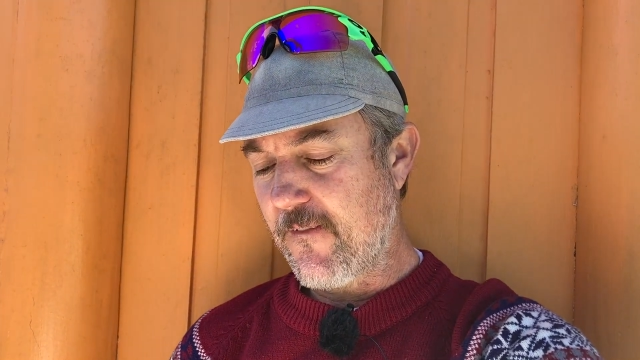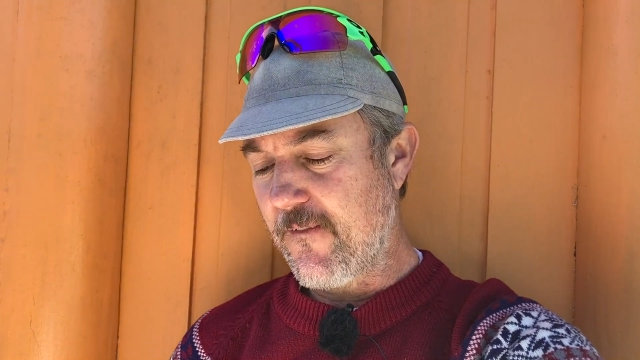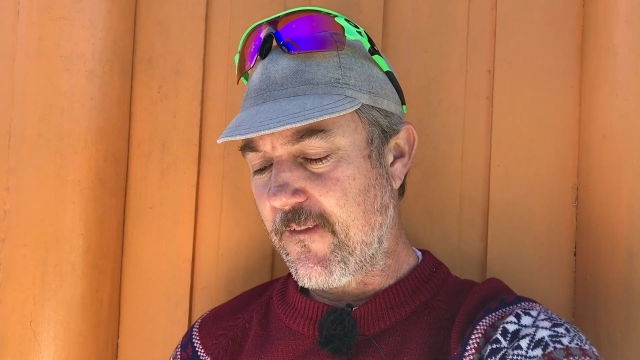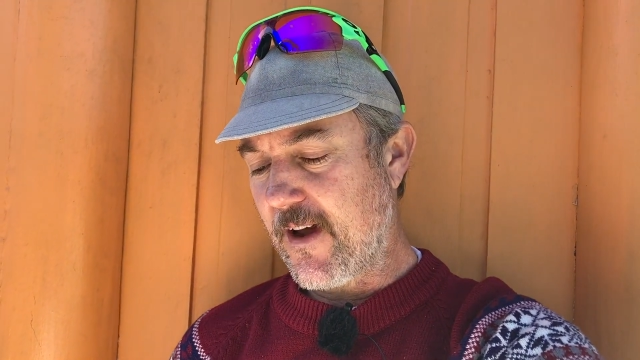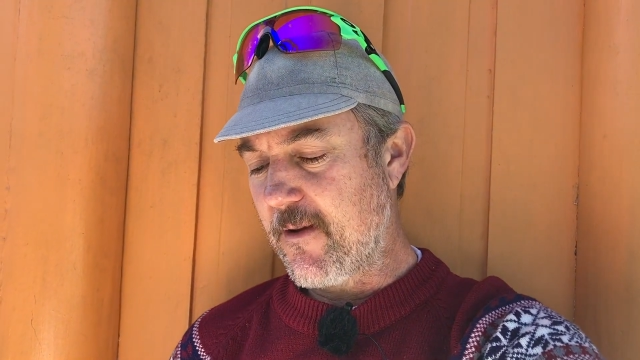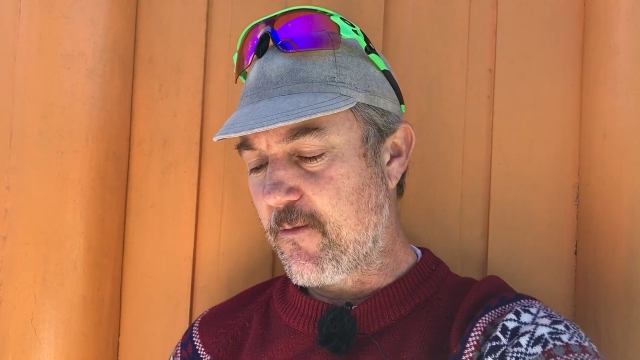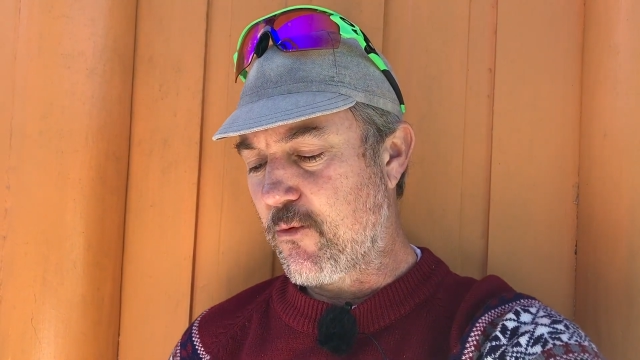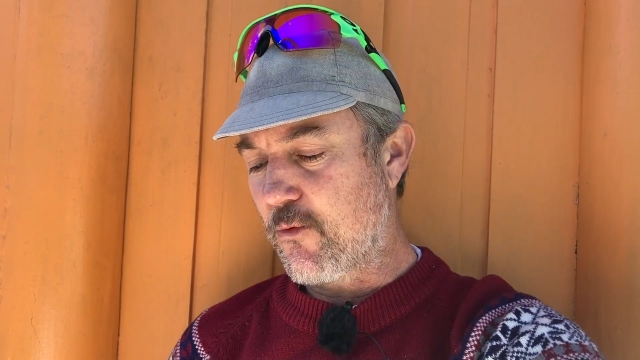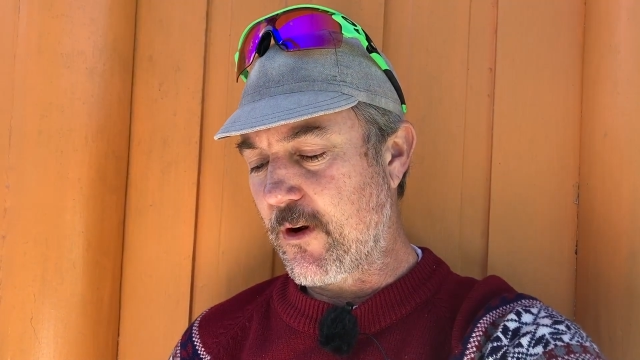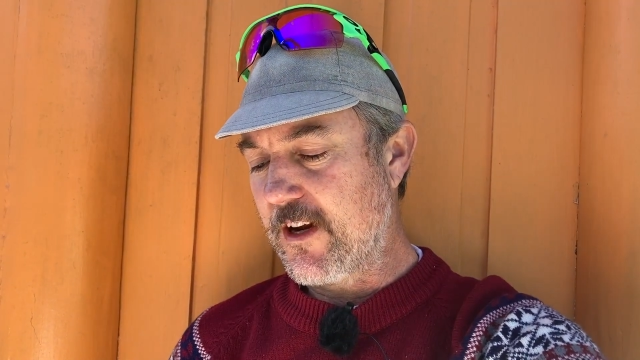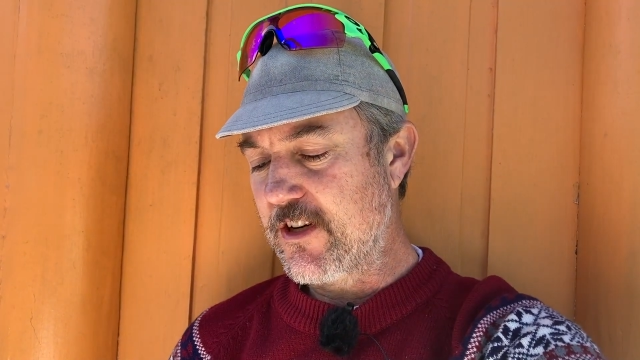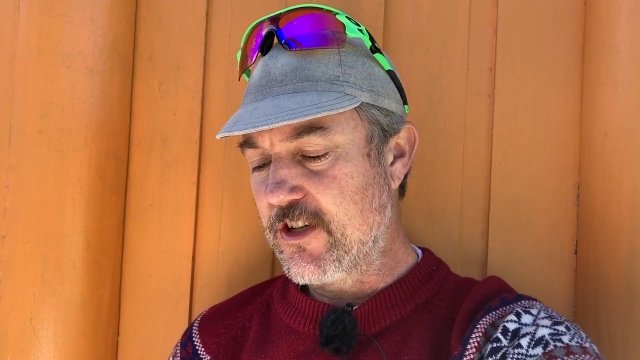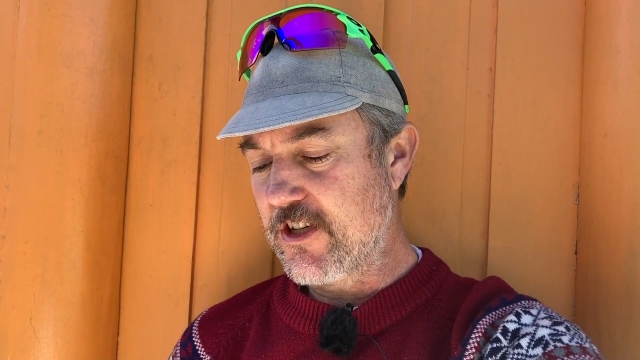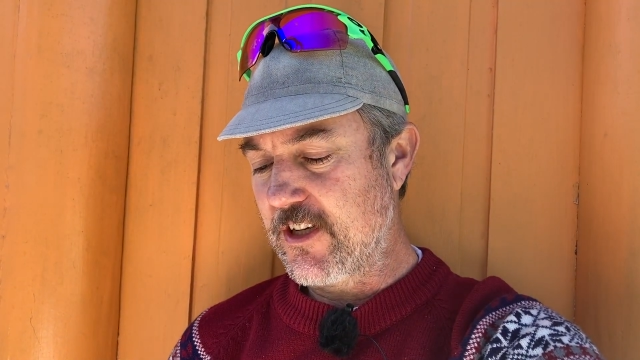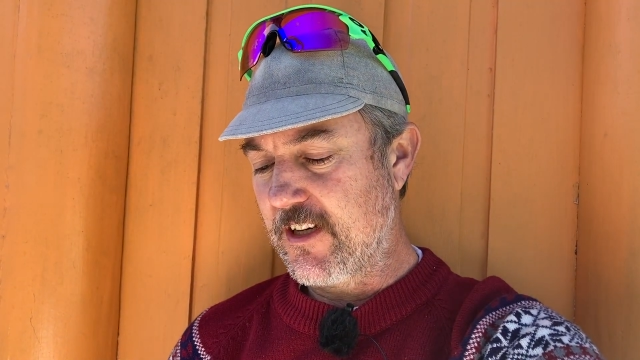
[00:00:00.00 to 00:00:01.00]

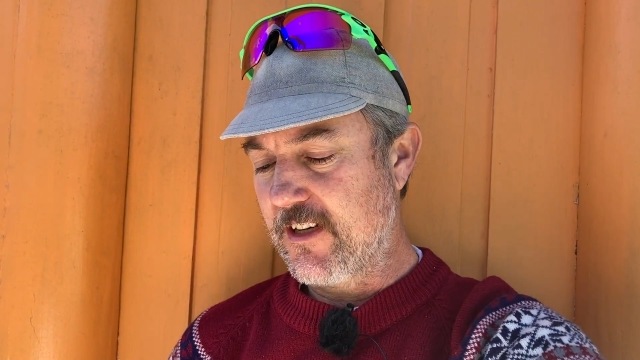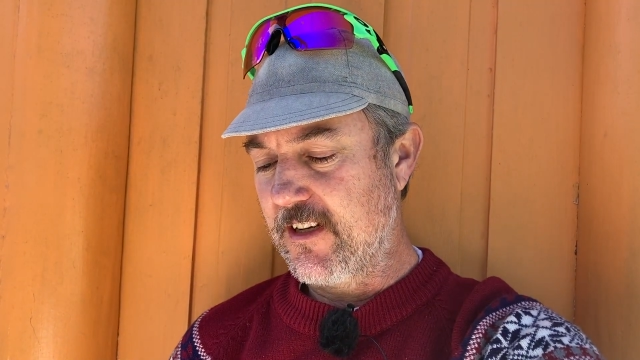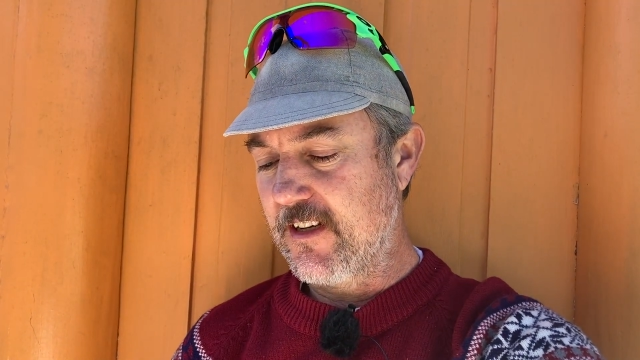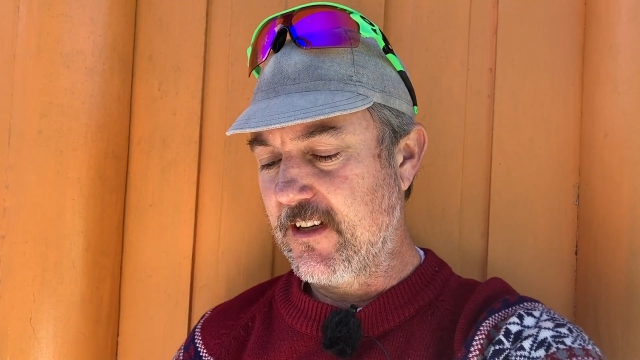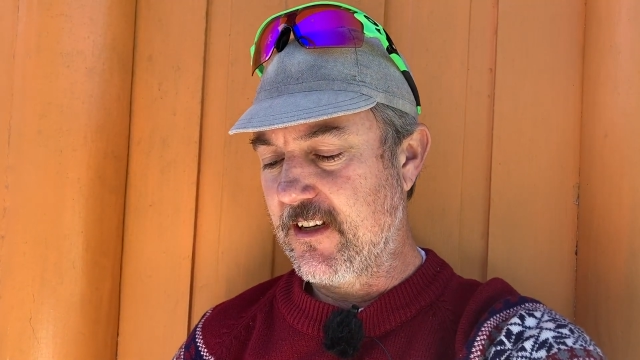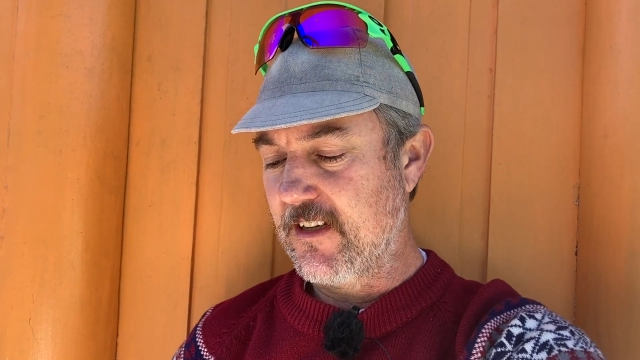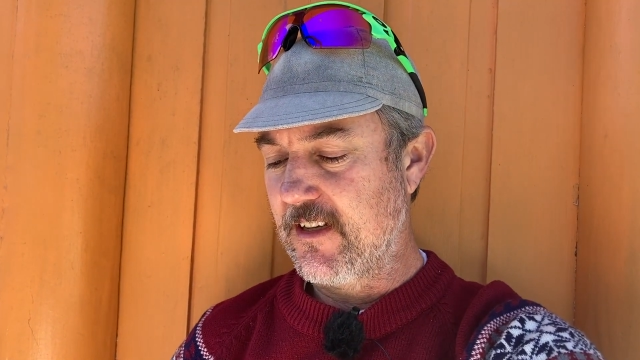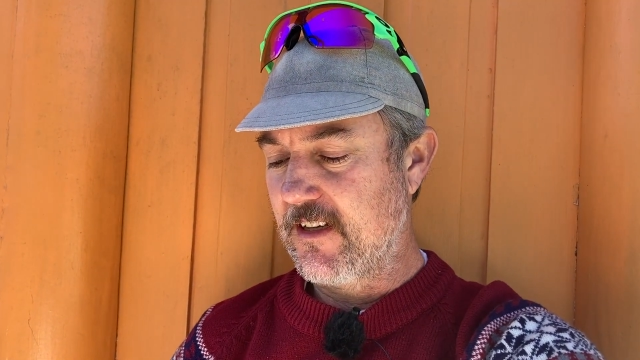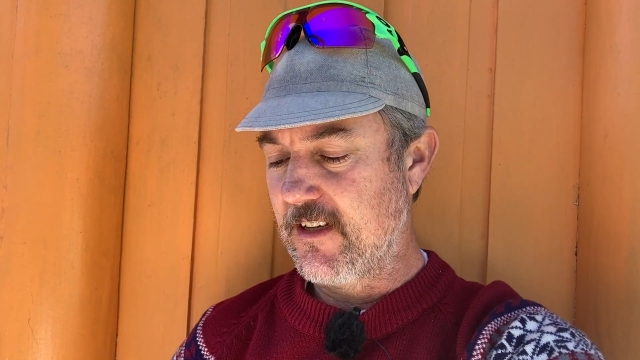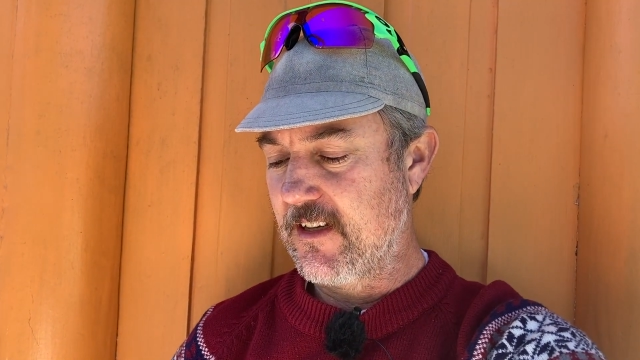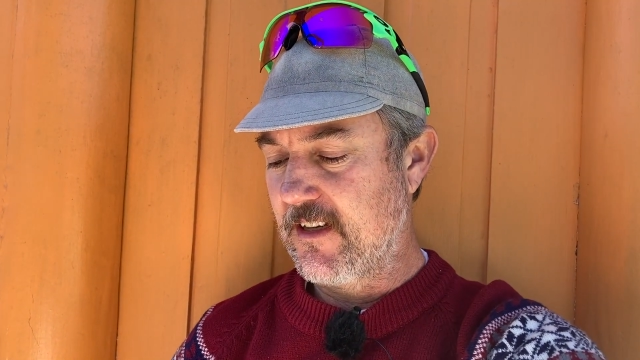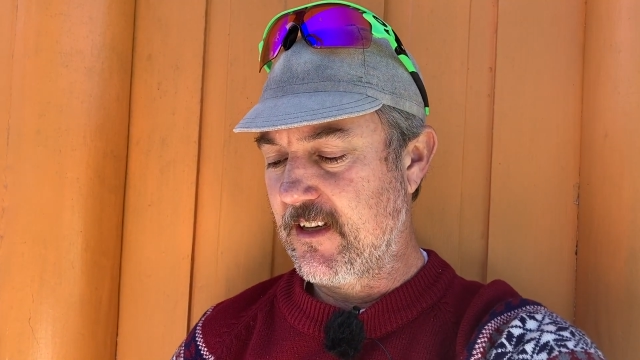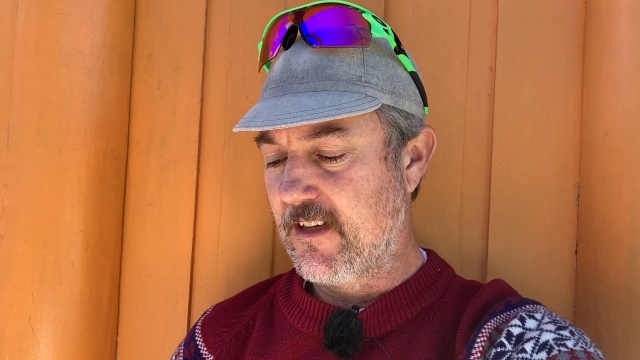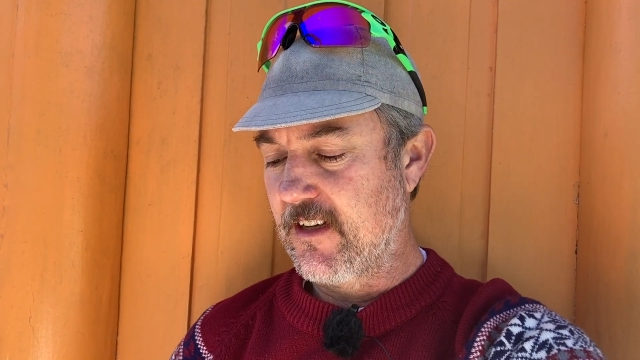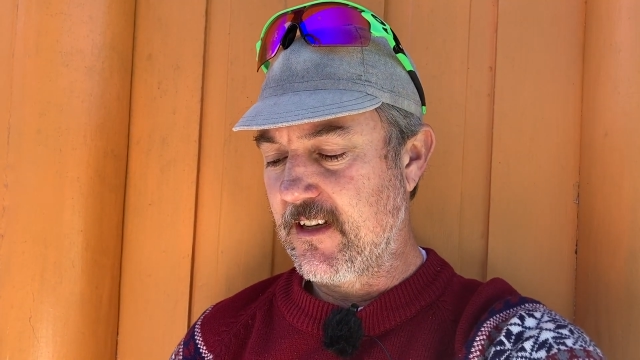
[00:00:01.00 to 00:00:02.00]
vibration
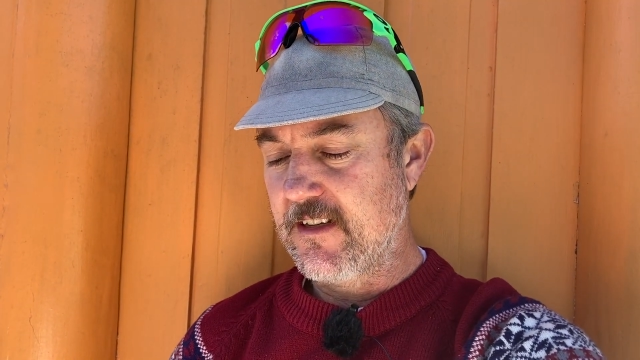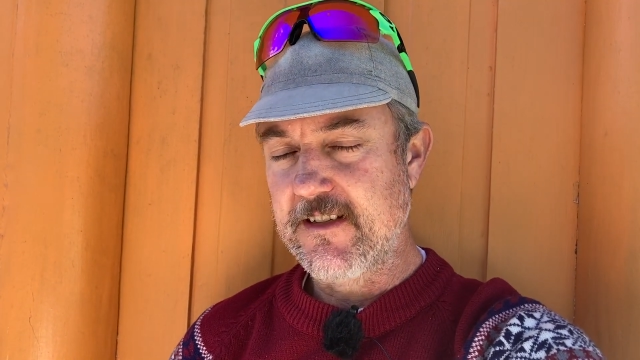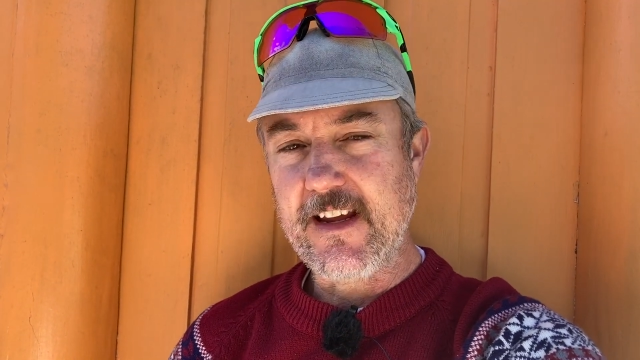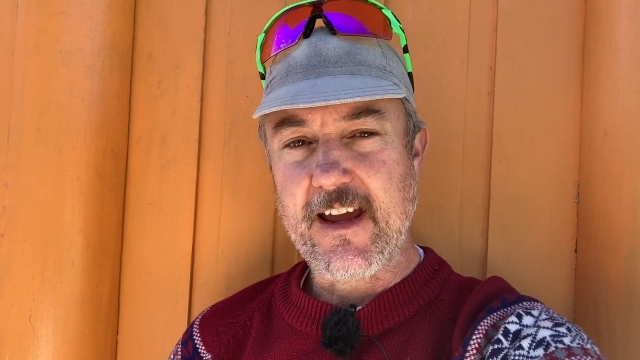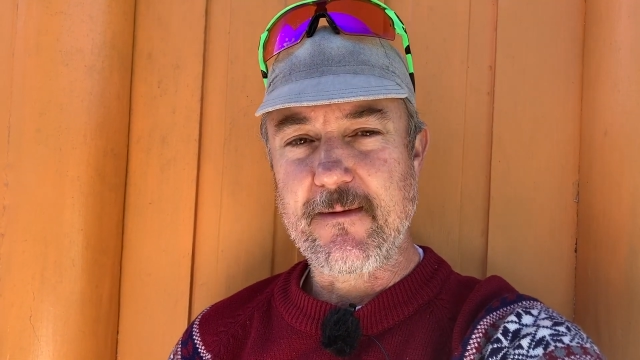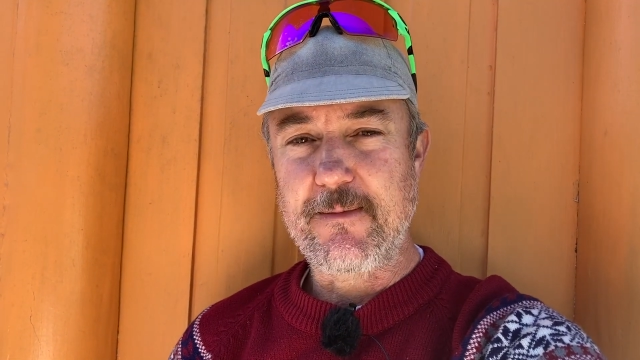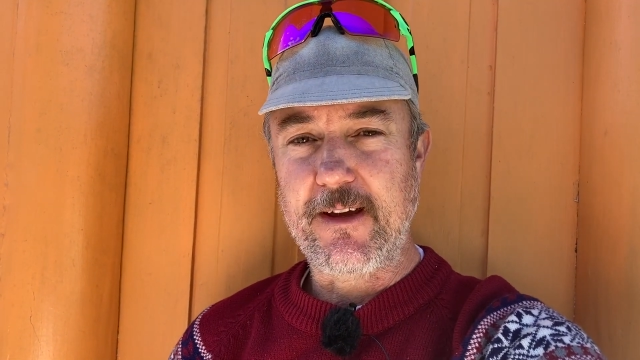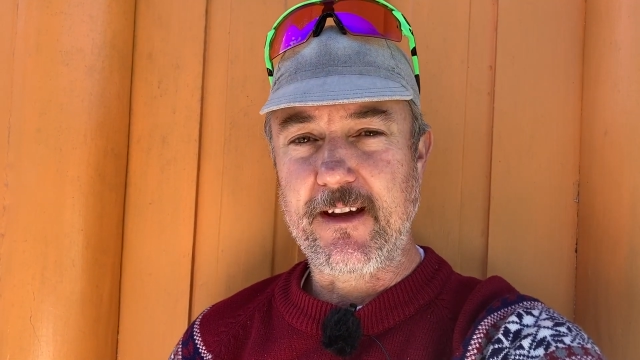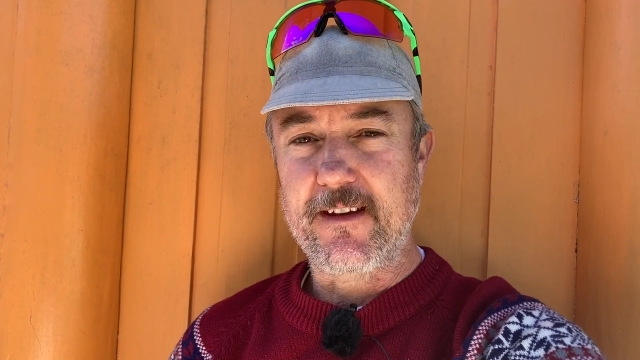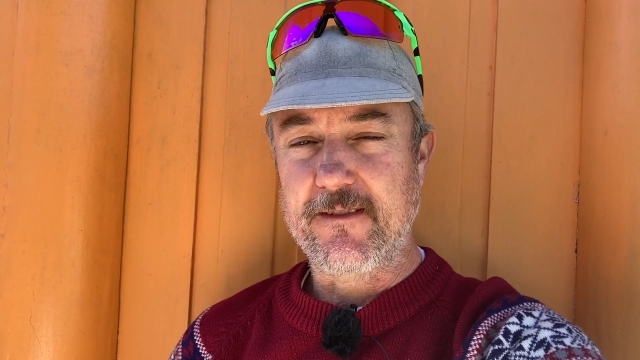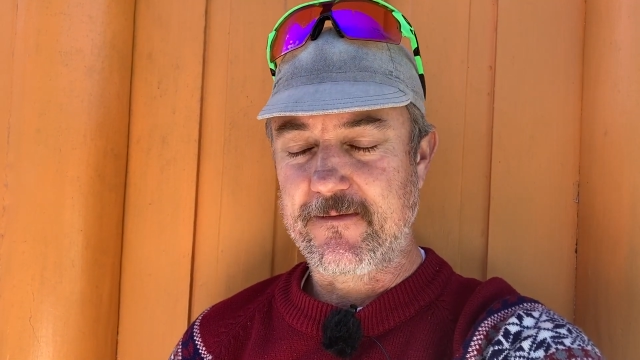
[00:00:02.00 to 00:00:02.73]
damping.